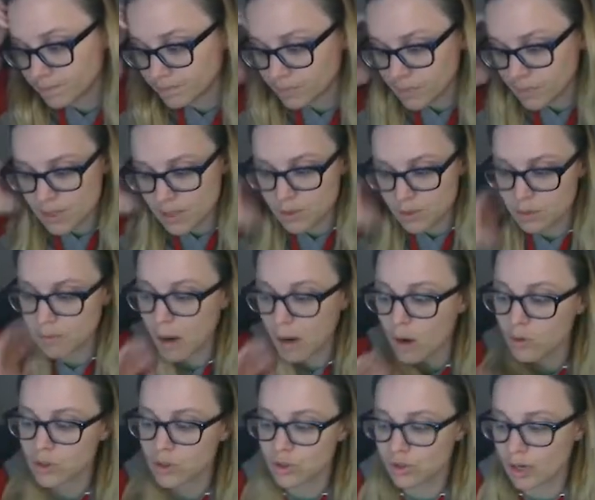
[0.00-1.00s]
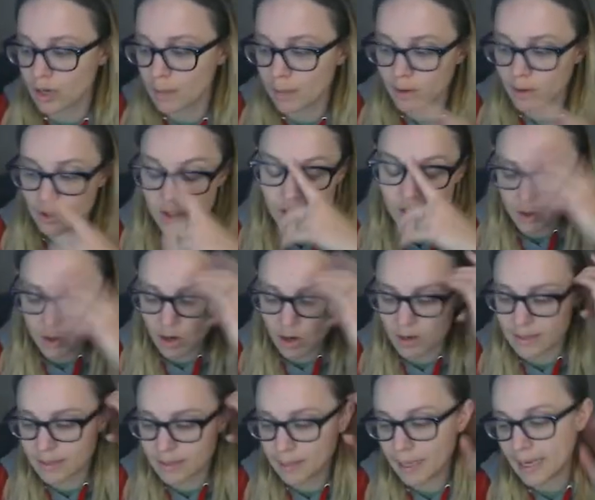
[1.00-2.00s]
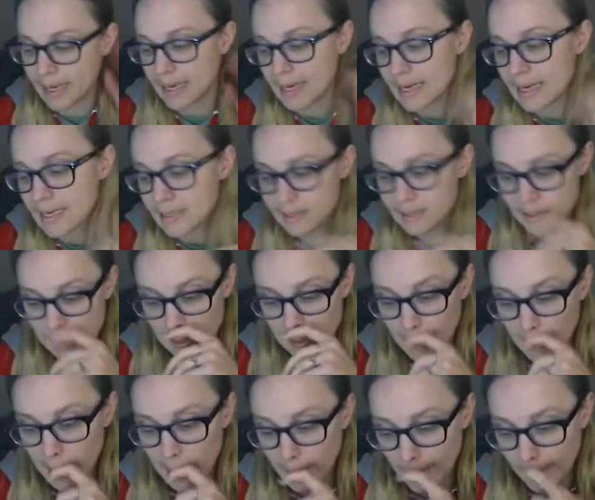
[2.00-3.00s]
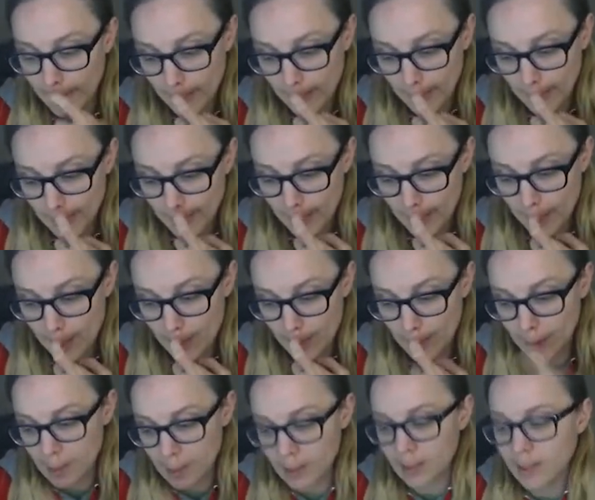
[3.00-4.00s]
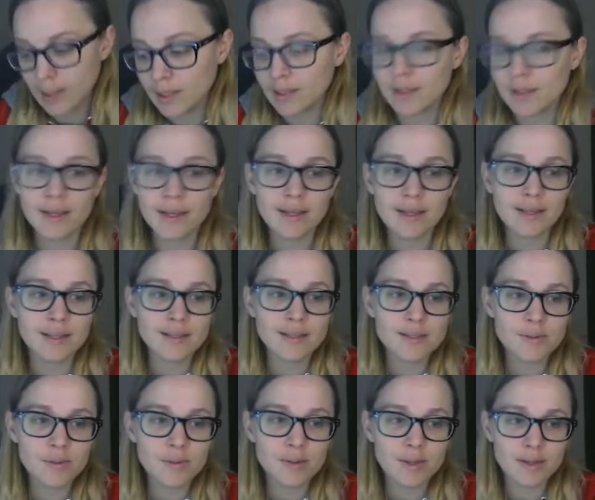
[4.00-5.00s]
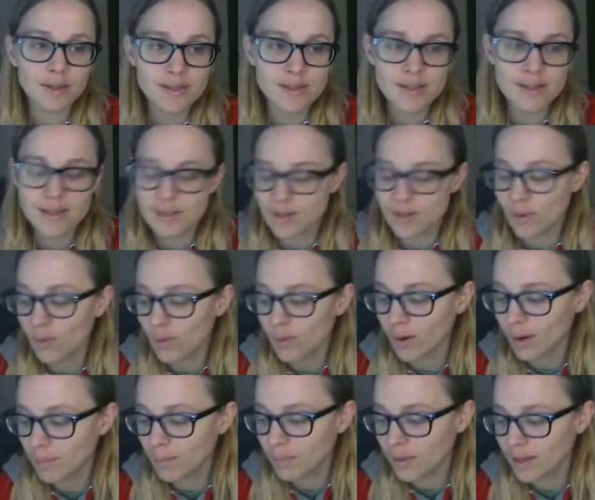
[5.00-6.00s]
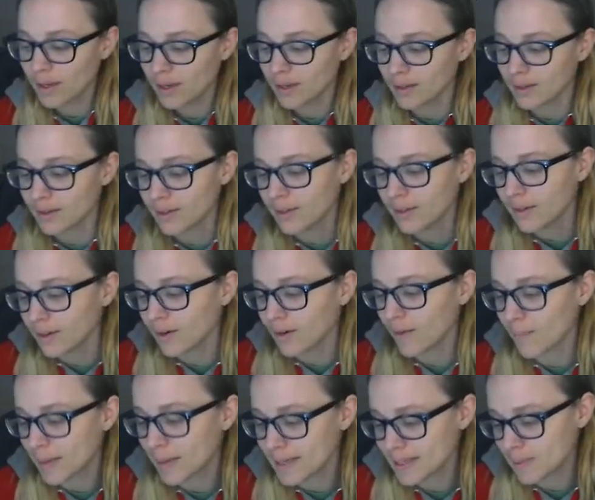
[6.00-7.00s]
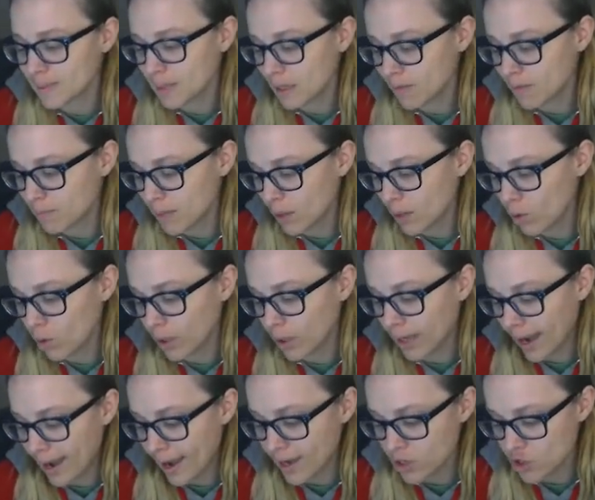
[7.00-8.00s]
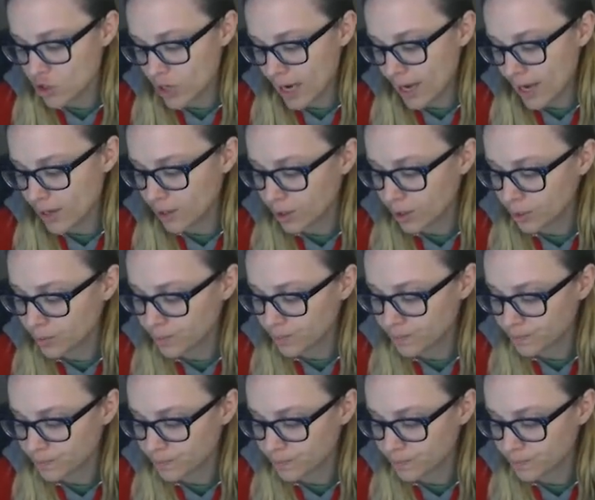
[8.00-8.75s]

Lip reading: This was post stream. I was just drawing some kitties. I really like this one because he's so grumpy. Reminds me of my old cat Shadow.